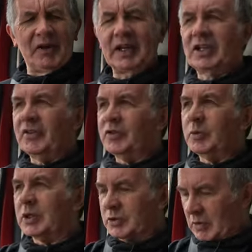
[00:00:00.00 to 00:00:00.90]
very
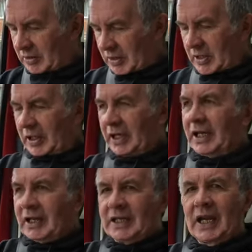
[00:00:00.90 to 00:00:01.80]
comfortable as well.
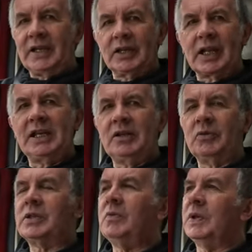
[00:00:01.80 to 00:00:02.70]
Again, the lady
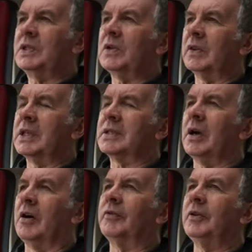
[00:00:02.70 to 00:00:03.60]
we took this
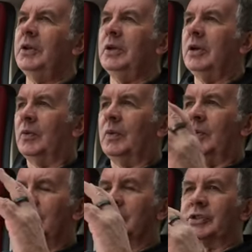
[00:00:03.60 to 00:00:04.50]
off
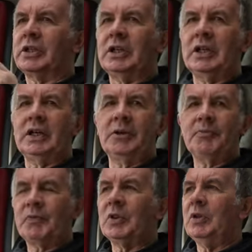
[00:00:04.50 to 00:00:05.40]
was
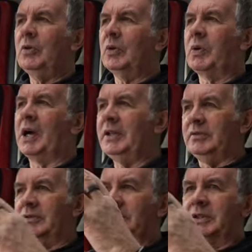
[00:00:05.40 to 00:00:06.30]
quite
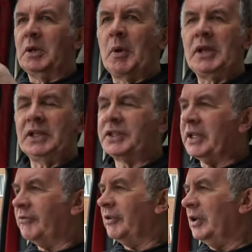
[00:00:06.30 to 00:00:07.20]

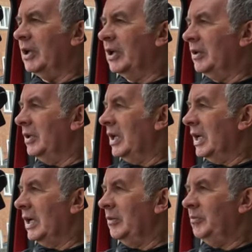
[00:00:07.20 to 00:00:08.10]
diminutive
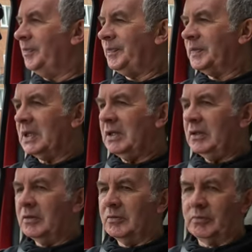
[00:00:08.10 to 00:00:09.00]
and
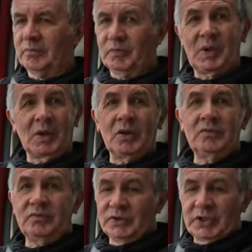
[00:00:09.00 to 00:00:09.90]
well, look,
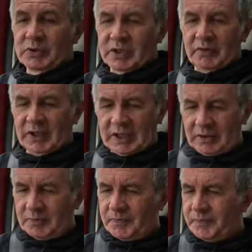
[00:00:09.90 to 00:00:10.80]
she was lovely.
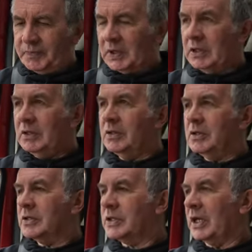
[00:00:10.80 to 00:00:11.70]

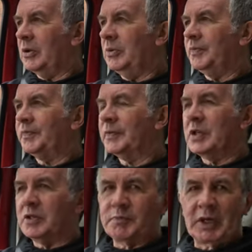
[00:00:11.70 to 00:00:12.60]
So
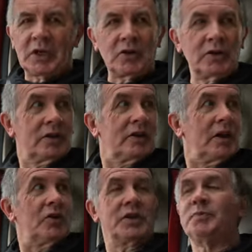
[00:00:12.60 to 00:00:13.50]
it's belonged,
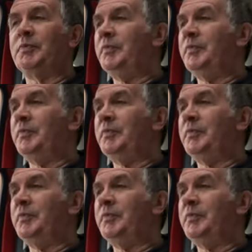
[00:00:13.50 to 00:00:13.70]
or it's